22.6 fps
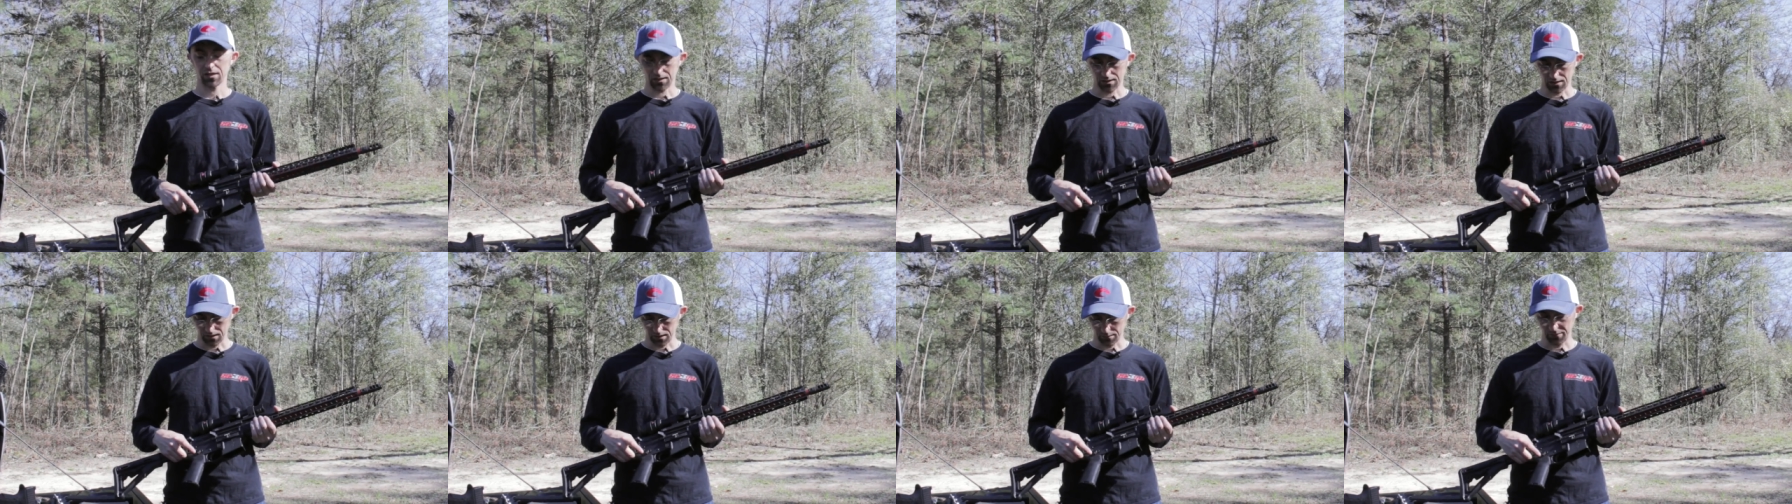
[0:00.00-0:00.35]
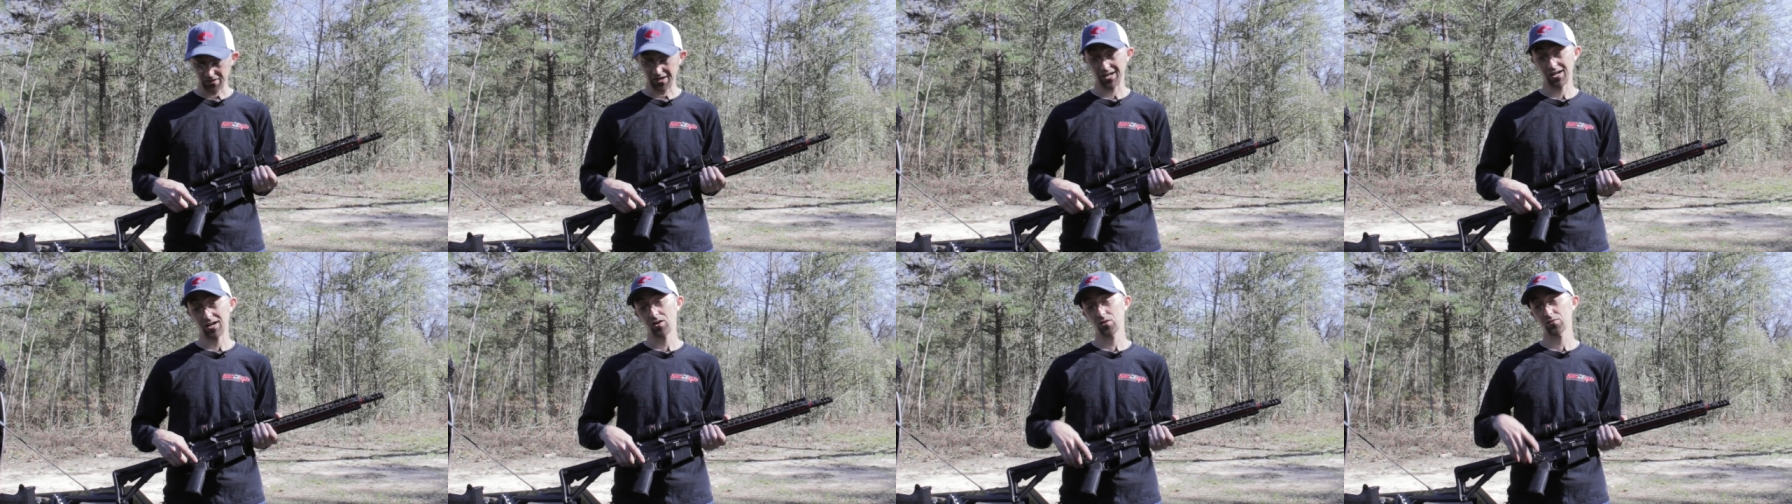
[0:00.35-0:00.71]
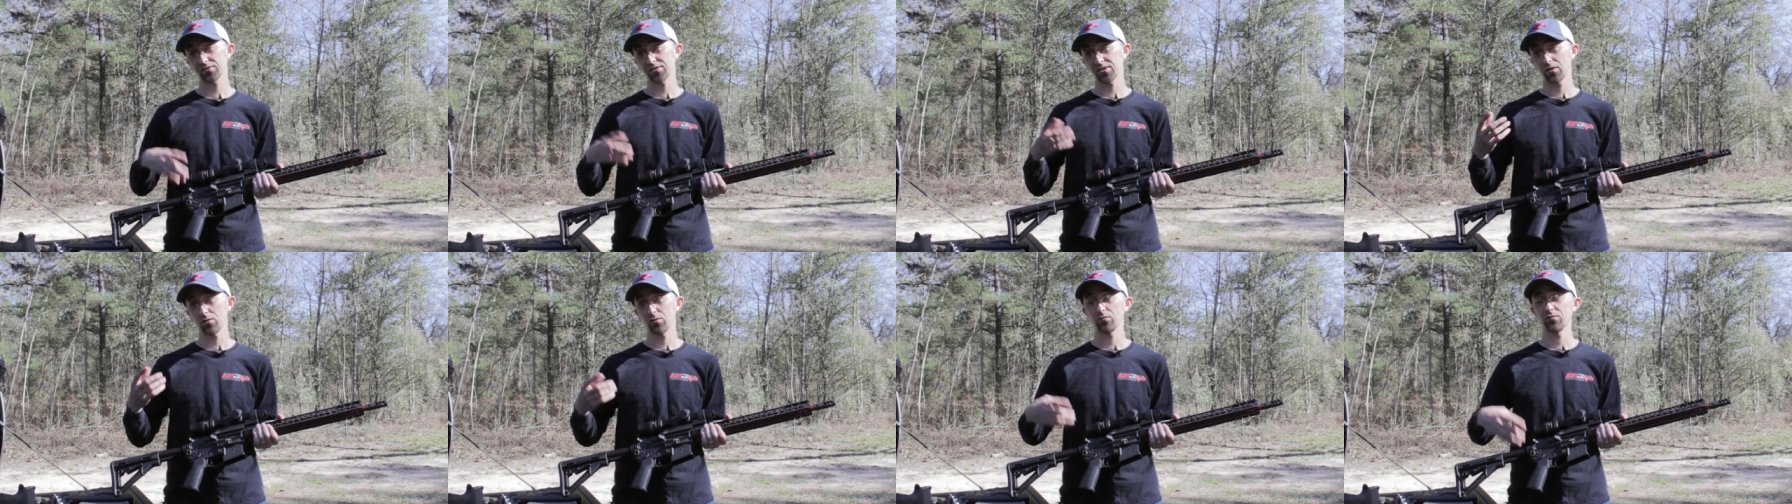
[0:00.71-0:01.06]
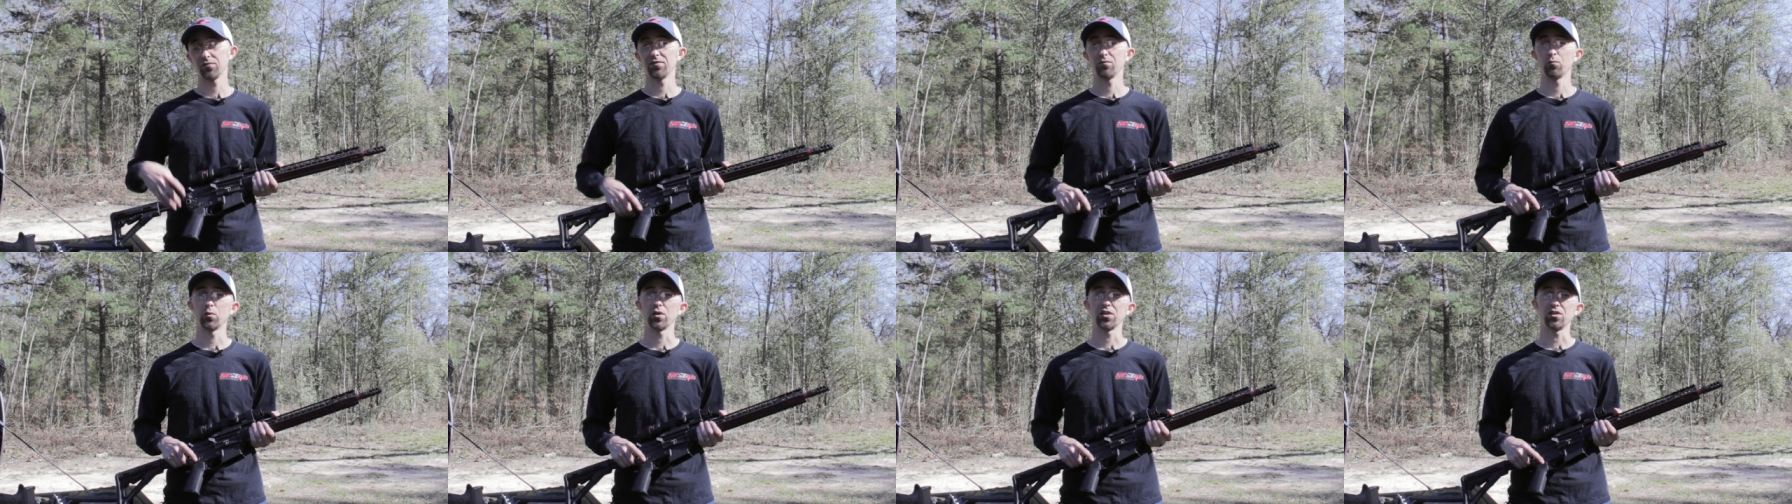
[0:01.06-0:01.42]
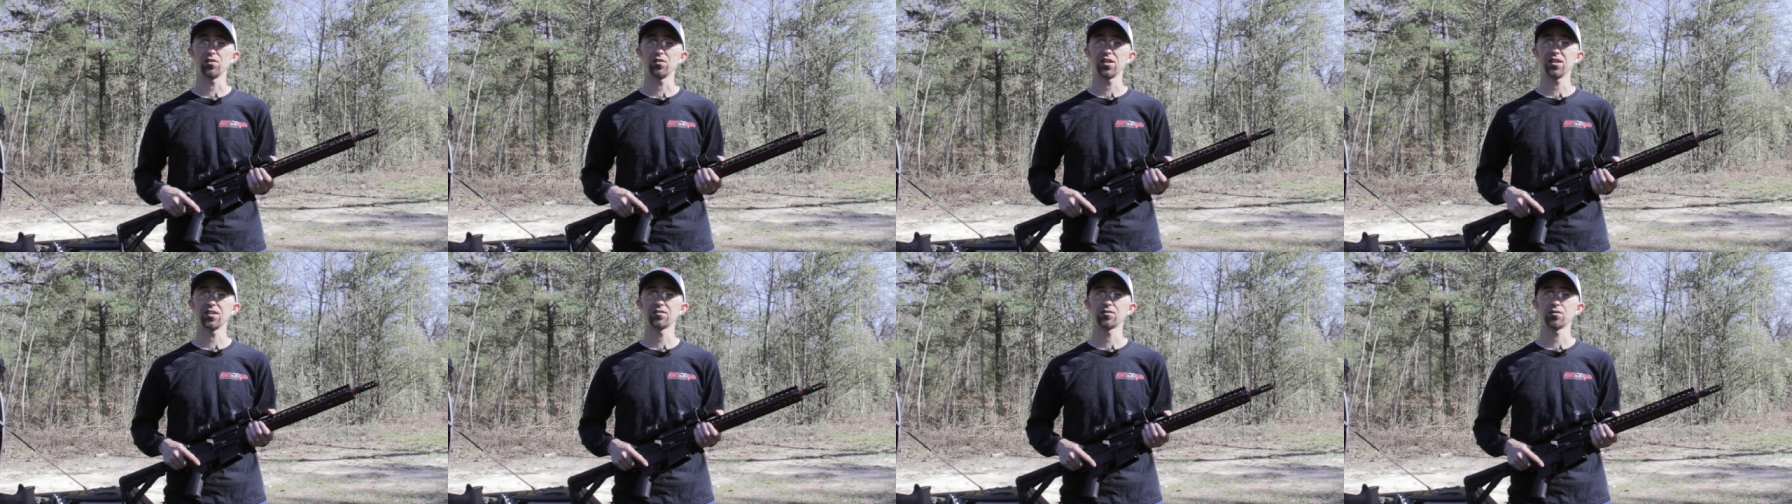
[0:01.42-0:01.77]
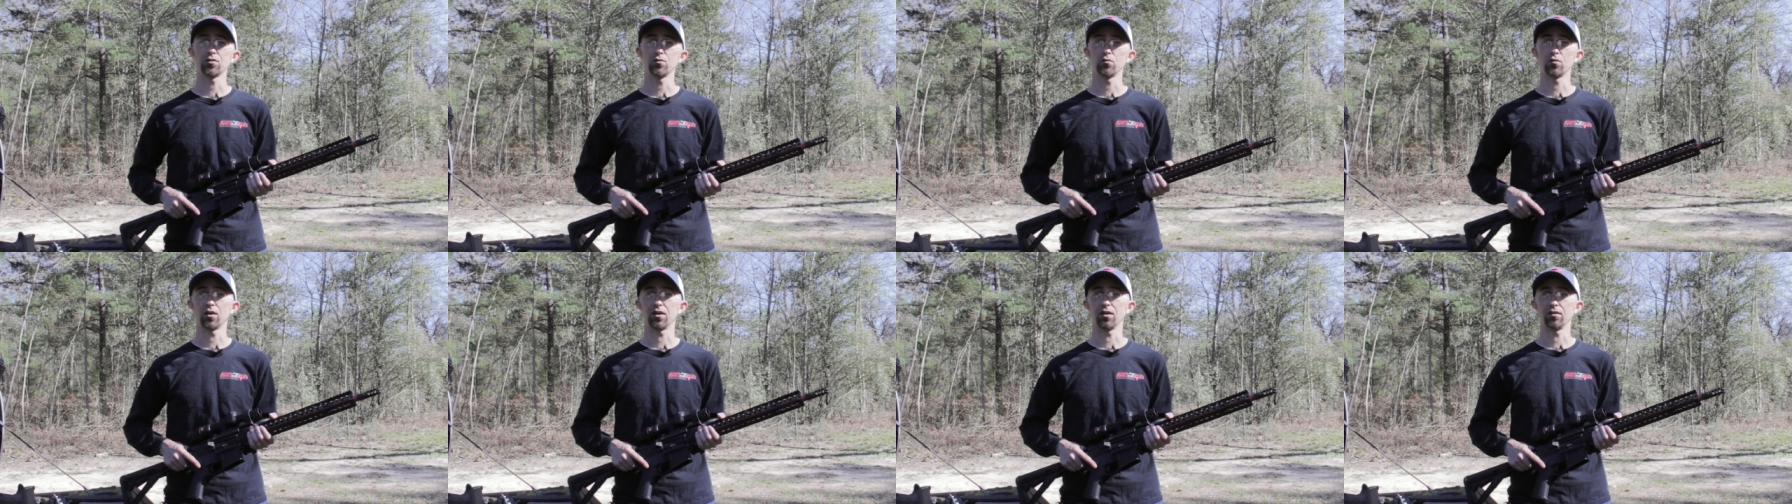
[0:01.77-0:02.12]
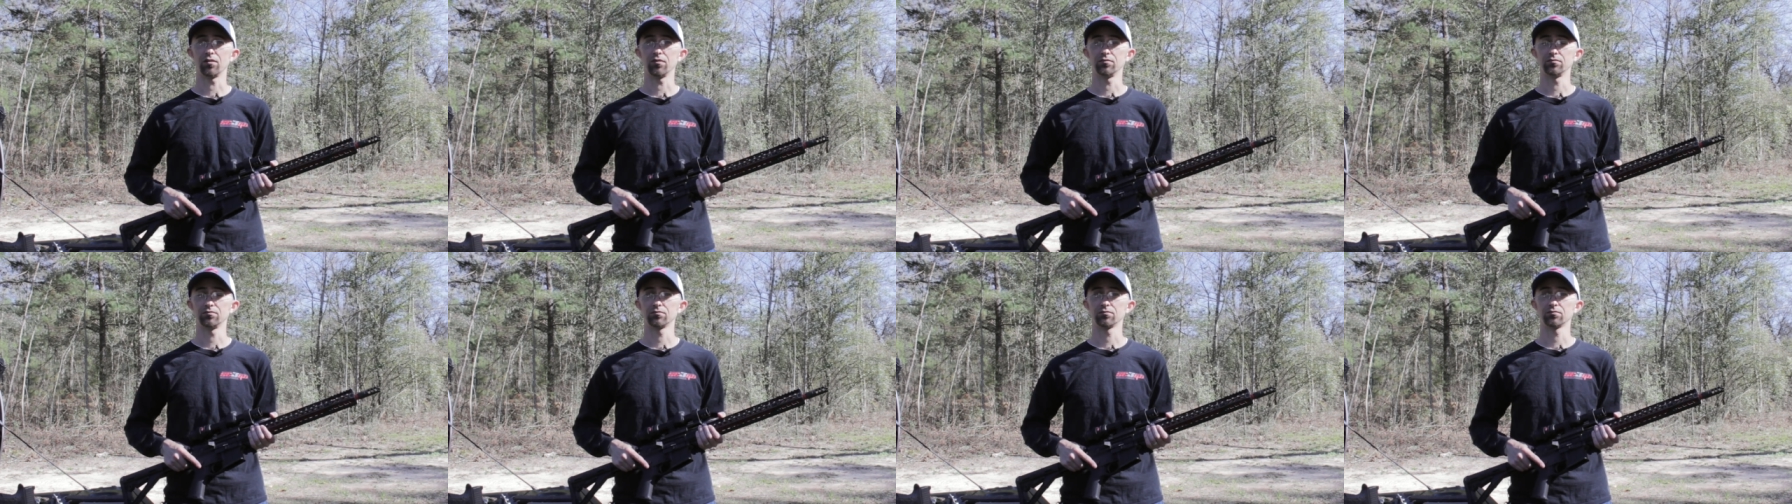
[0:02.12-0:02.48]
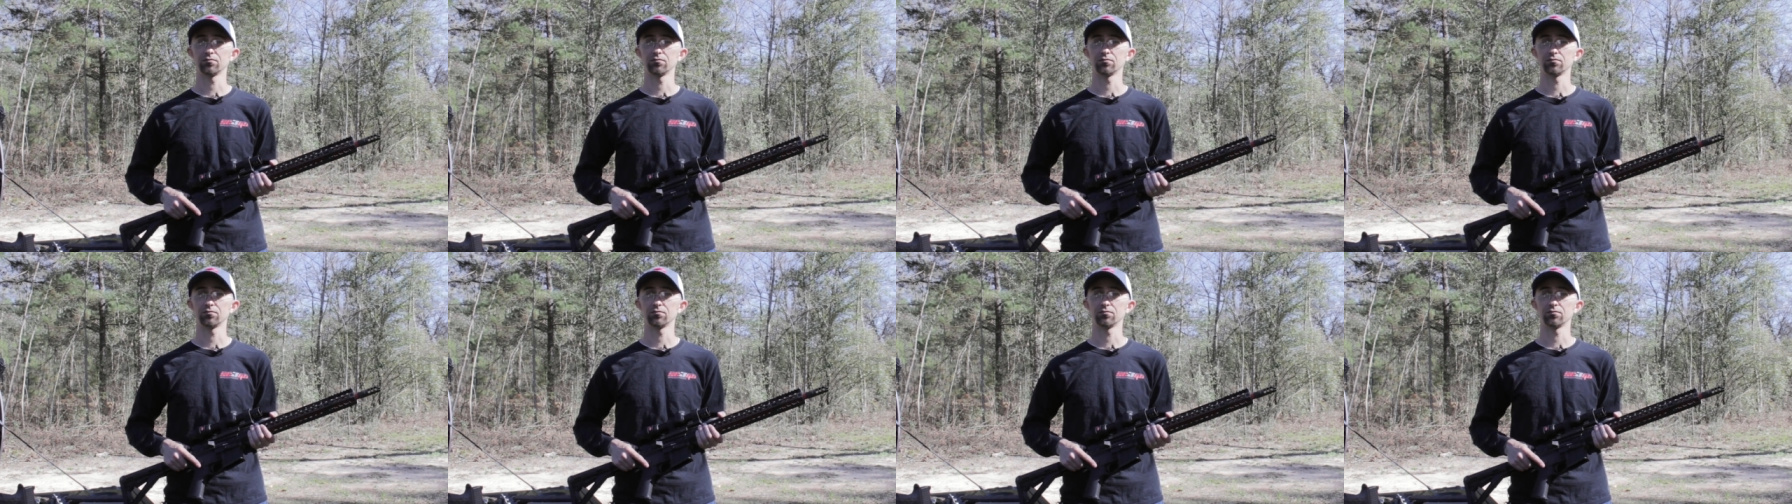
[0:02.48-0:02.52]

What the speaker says: And also when you need to